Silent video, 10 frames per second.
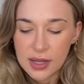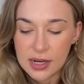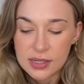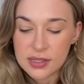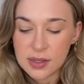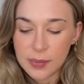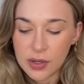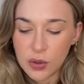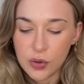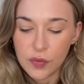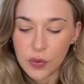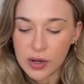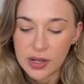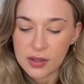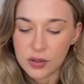This is somebody who you've
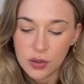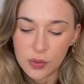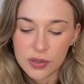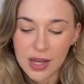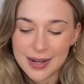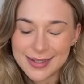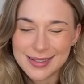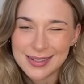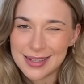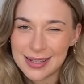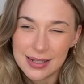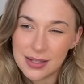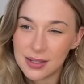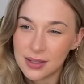already, you know, kind of seen